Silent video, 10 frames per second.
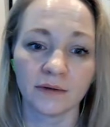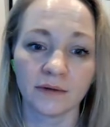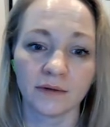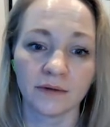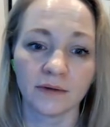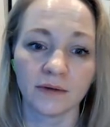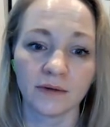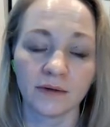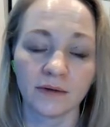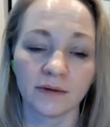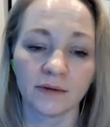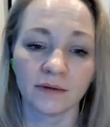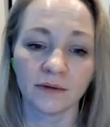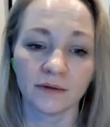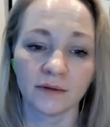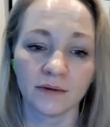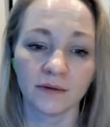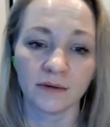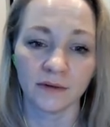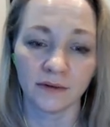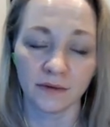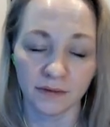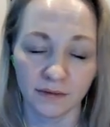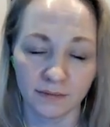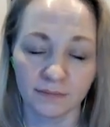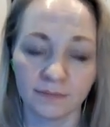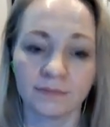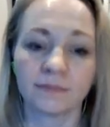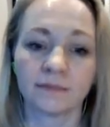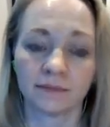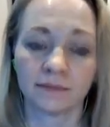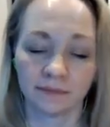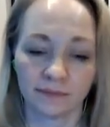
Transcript: [no speech]